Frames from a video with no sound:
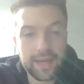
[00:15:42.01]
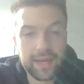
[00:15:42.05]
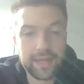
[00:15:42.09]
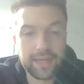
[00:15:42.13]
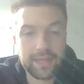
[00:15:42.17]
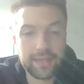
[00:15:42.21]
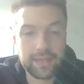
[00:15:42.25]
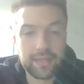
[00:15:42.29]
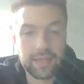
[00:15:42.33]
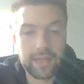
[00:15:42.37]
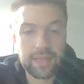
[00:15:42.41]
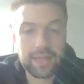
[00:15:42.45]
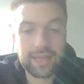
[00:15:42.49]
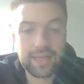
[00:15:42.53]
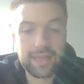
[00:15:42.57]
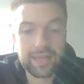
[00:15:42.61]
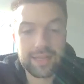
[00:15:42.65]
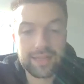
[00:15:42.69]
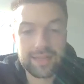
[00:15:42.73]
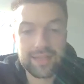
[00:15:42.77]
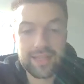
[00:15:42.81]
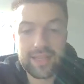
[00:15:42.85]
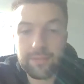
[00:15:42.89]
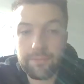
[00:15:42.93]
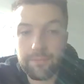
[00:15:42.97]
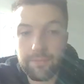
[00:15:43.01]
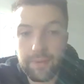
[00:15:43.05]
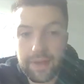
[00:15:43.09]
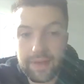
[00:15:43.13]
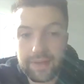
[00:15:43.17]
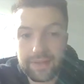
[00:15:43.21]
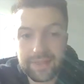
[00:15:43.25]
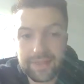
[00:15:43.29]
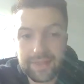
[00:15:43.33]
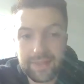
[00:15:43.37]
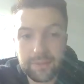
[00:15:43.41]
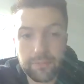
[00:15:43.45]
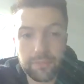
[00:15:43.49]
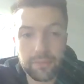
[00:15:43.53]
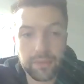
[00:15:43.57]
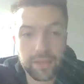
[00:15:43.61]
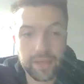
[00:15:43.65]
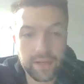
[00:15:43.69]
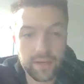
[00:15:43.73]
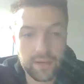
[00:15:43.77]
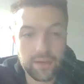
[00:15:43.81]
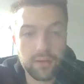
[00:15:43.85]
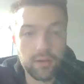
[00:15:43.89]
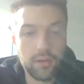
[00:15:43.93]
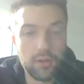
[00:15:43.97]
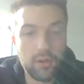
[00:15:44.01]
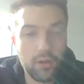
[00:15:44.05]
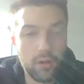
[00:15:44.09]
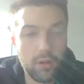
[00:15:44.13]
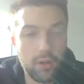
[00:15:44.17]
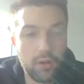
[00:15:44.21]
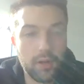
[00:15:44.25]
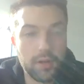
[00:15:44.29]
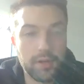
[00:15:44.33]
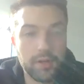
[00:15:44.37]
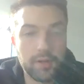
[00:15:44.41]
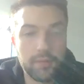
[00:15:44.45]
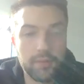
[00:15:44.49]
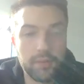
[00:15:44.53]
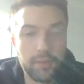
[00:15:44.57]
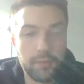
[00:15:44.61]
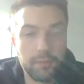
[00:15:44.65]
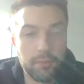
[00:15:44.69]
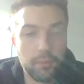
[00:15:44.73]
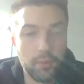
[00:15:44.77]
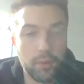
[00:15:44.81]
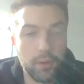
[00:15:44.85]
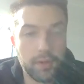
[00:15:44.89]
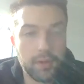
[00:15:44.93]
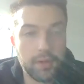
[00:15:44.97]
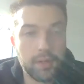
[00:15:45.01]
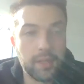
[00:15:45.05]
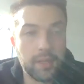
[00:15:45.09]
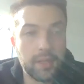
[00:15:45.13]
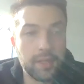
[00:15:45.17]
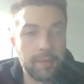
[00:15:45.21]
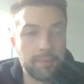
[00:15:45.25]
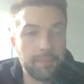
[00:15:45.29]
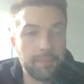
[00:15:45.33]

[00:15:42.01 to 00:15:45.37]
And it is the best player on the board.